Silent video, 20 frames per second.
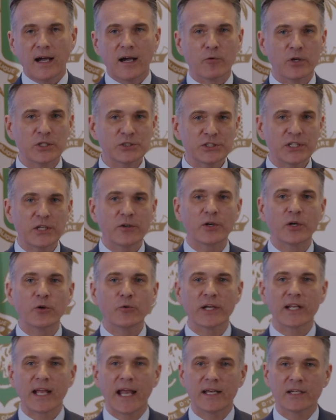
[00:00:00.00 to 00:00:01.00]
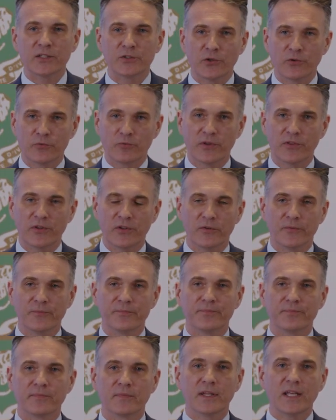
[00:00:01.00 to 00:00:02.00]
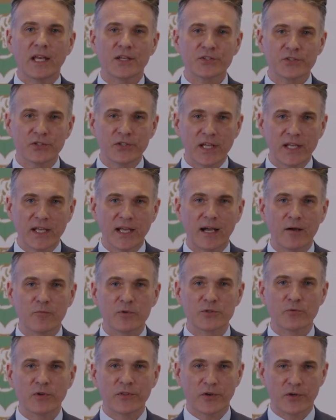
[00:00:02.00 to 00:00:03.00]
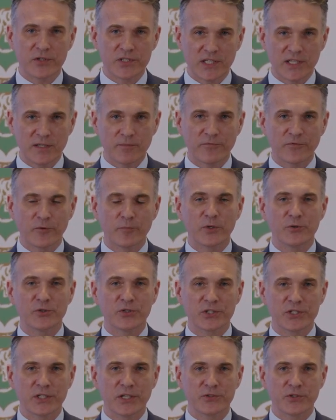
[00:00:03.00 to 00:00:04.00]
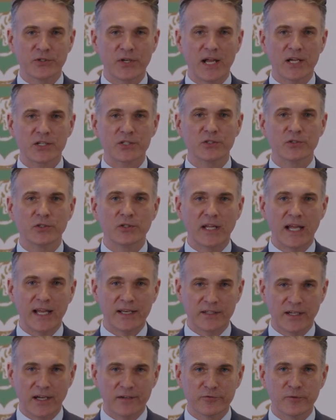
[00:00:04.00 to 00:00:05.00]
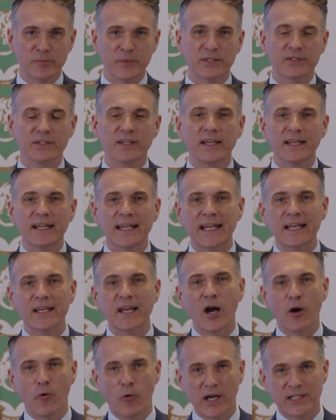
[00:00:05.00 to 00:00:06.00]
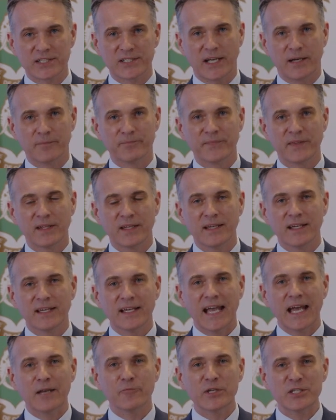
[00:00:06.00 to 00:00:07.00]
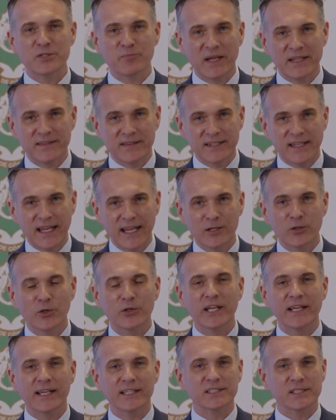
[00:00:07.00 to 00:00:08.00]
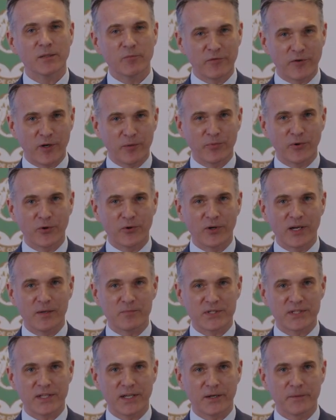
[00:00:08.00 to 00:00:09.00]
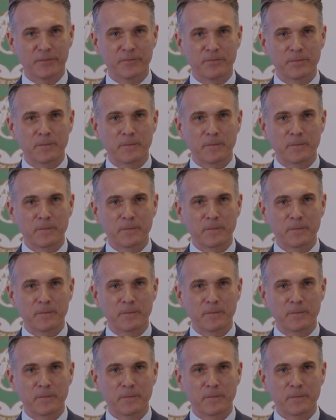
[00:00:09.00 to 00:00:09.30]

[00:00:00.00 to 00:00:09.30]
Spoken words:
I want to share a quick anecdote with you. Yesterday, I was with our team from Nutrition International and government in Hawassa, and we spent the day looking at some of our programs there.